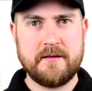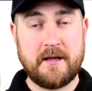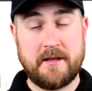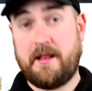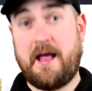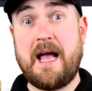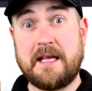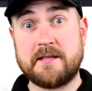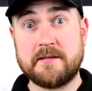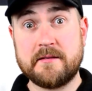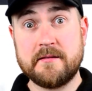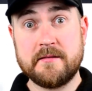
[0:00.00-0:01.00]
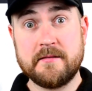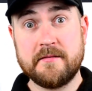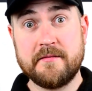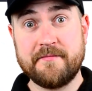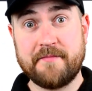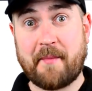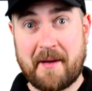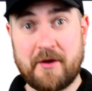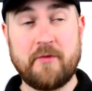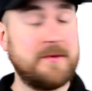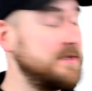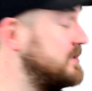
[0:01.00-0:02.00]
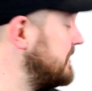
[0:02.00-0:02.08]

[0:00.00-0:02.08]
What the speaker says: And last, but by no means